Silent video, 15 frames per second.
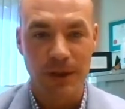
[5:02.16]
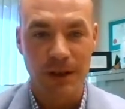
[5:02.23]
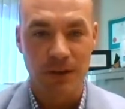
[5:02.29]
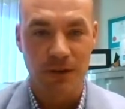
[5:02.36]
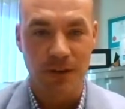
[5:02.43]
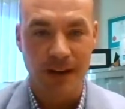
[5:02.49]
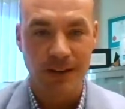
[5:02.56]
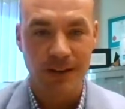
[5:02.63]
to be
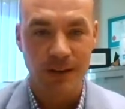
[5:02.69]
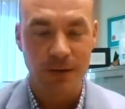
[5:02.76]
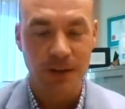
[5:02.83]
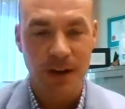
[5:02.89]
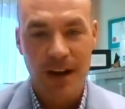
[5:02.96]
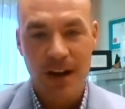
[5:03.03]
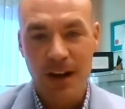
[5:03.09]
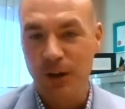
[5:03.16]
effective,
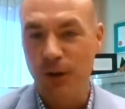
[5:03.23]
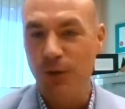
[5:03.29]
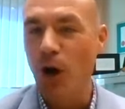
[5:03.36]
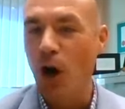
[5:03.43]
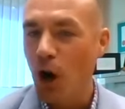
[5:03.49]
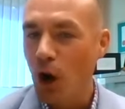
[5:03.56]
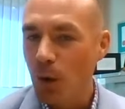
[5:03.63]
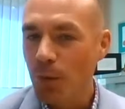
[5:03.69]
you'd
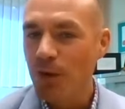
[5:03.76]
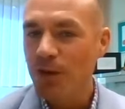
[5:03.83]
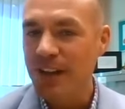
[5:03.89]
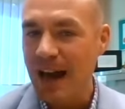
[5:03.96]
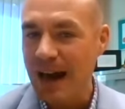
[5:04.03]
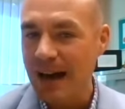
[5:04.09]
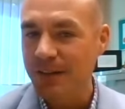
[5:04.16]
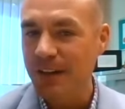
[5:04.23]
almost
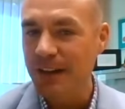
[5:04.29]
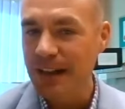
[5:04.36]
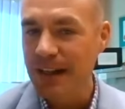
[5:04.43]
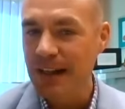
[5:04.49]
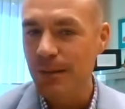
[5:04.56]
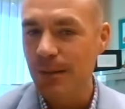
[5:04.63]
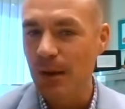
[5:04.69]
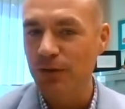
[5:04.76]
have to
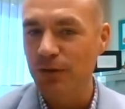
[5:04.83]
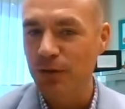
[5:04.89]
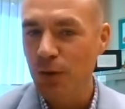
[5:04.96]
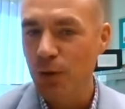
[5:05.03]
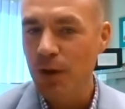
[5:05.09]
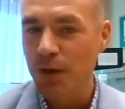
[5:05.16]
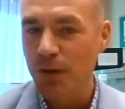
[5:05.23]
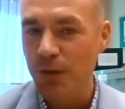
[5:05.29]
eat about
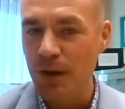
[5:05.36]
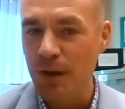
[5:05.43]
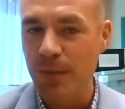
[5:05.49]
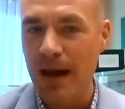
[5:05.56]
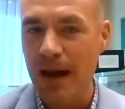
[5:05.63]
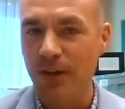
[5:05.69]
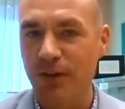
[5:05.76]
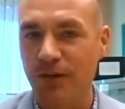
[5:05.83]
two to three
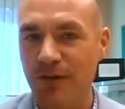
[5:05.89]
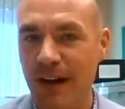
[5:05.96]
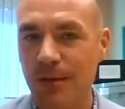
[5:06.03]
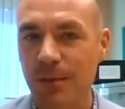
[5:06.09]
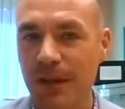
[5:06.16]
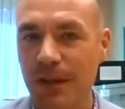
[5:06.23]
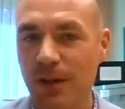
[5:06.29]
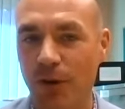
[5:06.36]
pounds of
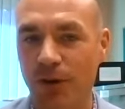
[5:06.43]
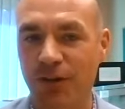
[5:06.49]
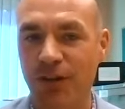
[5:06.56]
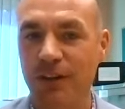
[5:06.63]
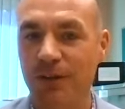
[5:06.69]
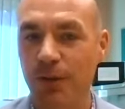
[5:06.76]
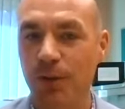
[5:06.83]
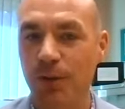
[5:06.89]
red meat or
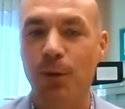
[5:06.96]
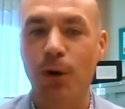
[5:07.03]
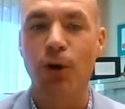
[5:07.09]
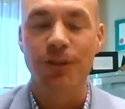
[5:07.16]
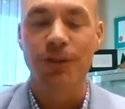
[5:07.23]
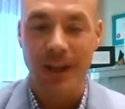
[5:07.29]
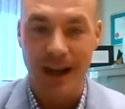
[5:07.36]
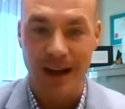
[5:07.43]
seafood
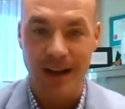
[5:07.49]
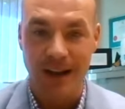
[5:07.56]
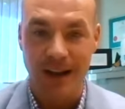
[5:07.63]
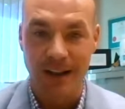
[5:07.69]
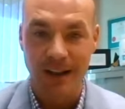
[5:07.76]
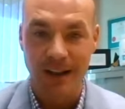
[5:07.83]
per day.